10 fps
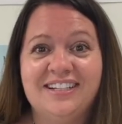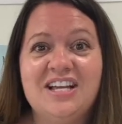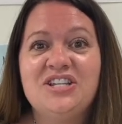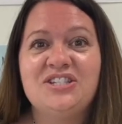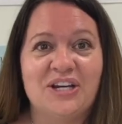
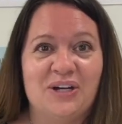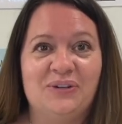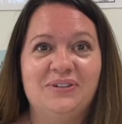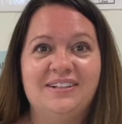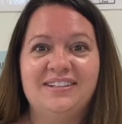
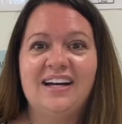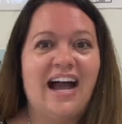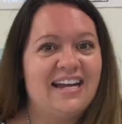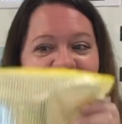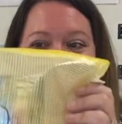So
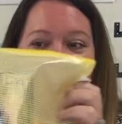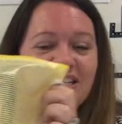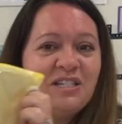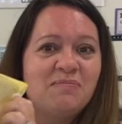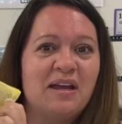I
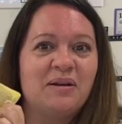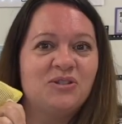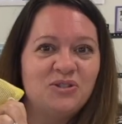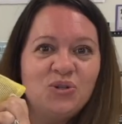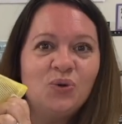decided to make a
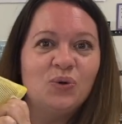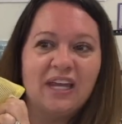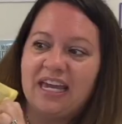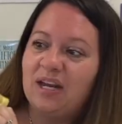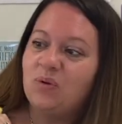
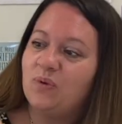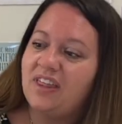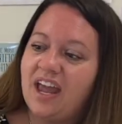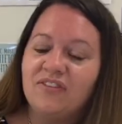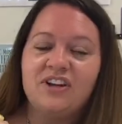toolkit
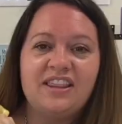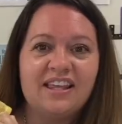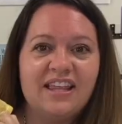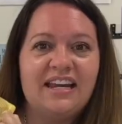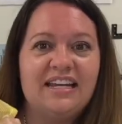with everything
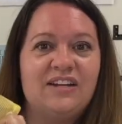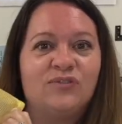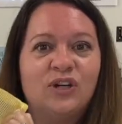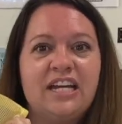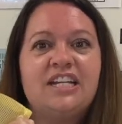they need
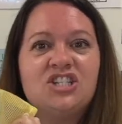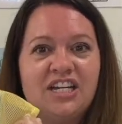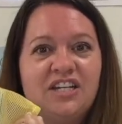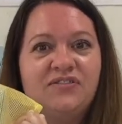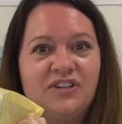for each
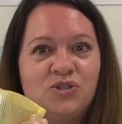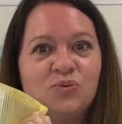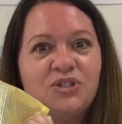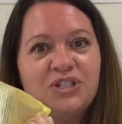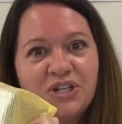
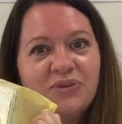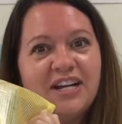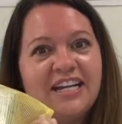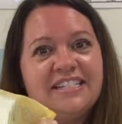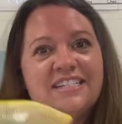individual
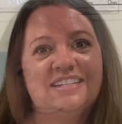student.